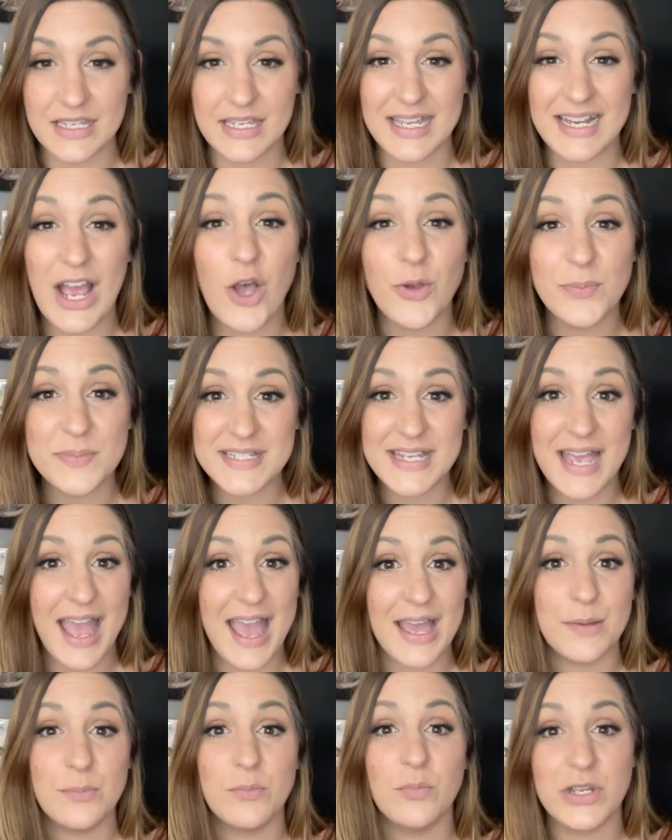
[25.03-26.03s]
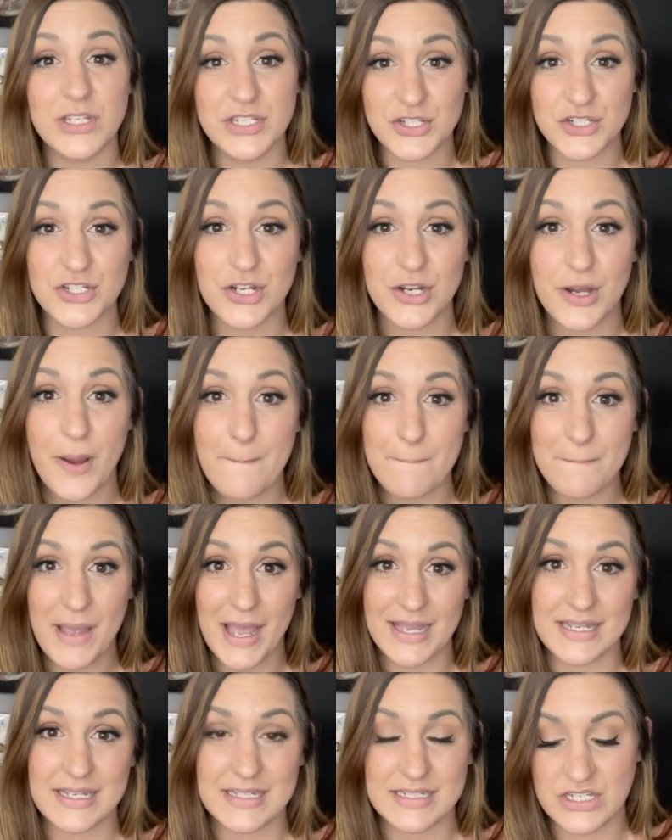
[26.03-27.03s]
It helps to add moisture
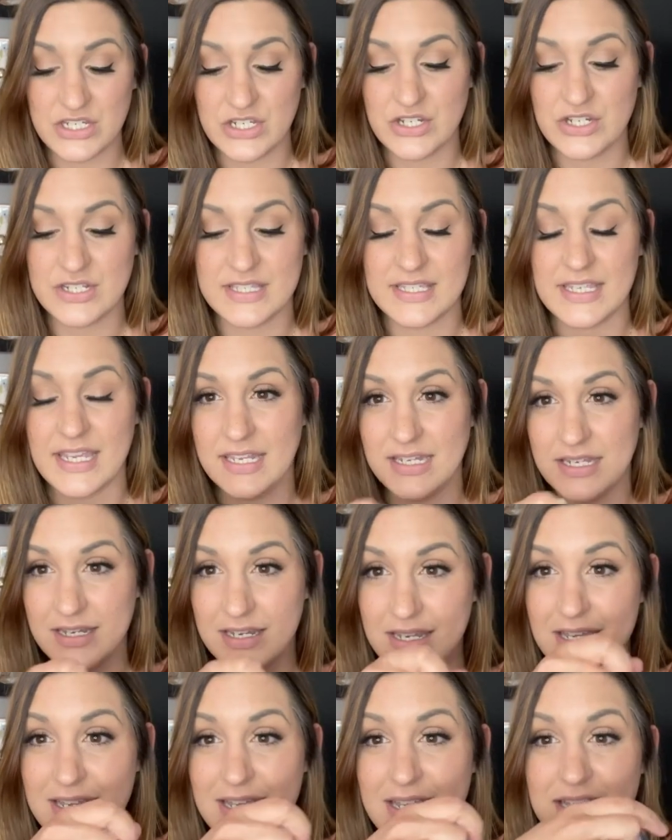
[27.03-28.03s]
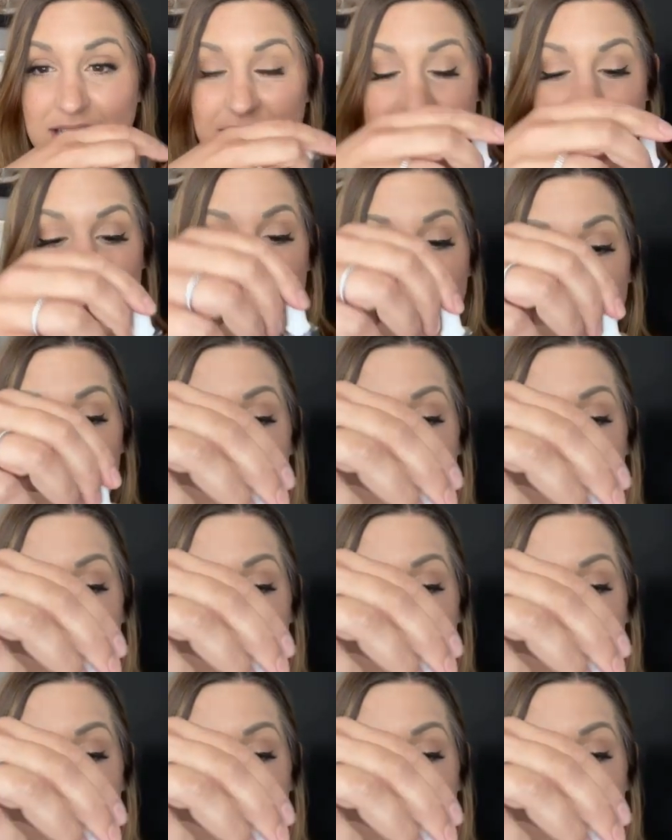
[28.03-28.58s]
back into your skin. So